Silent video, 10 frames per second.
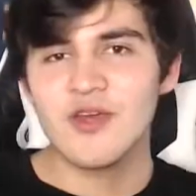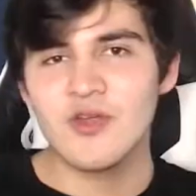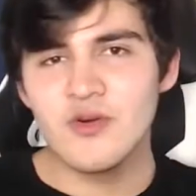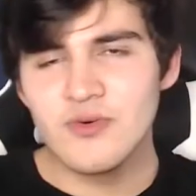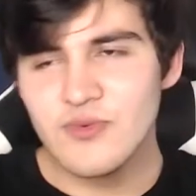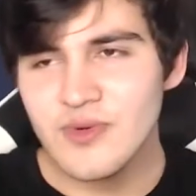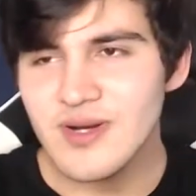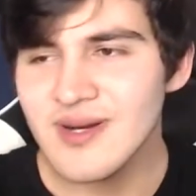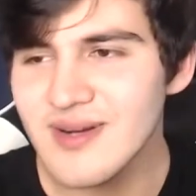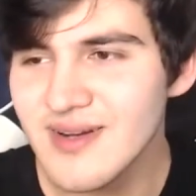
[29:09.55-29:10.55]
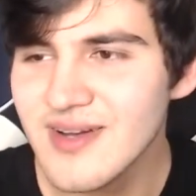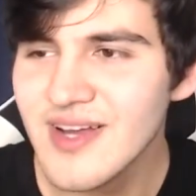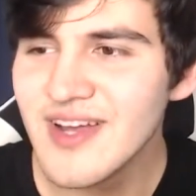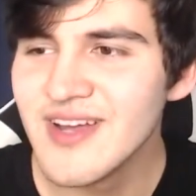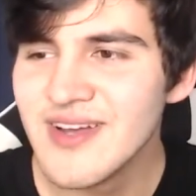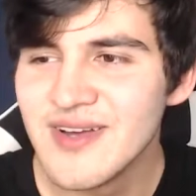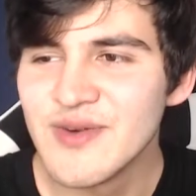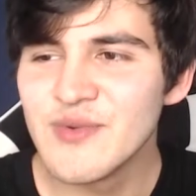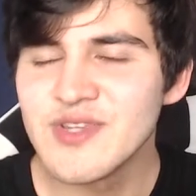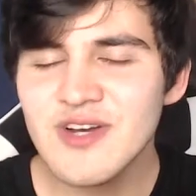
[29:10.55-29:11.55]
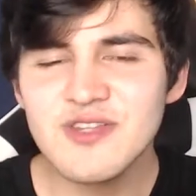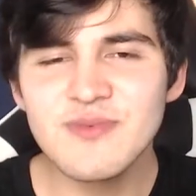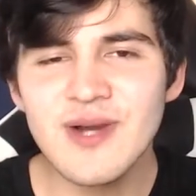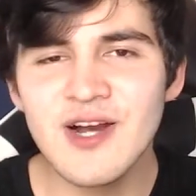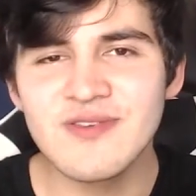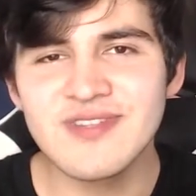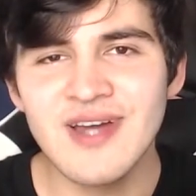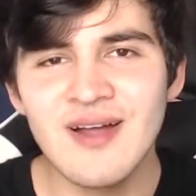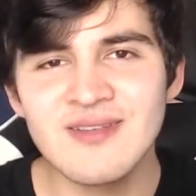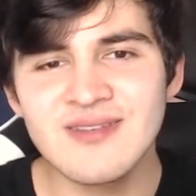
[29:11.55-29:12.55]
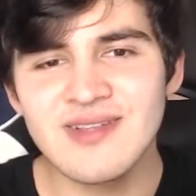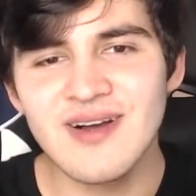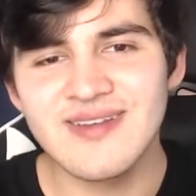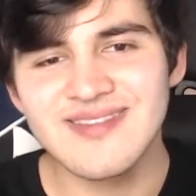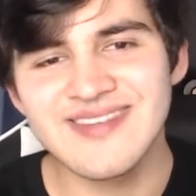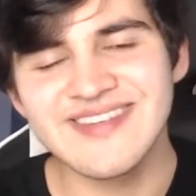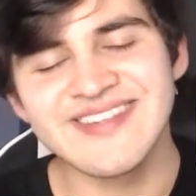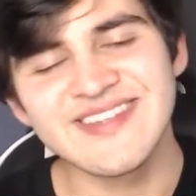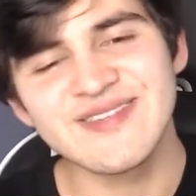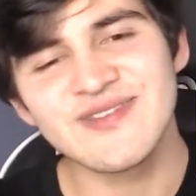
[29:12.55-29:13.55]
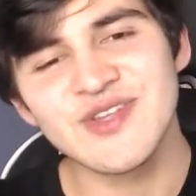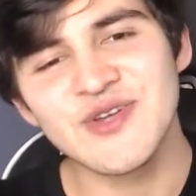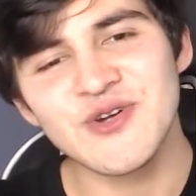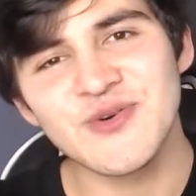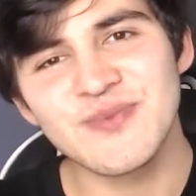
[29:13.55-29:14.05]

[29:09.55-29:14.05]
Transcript: You know, we talked about Tyler a lot in this video,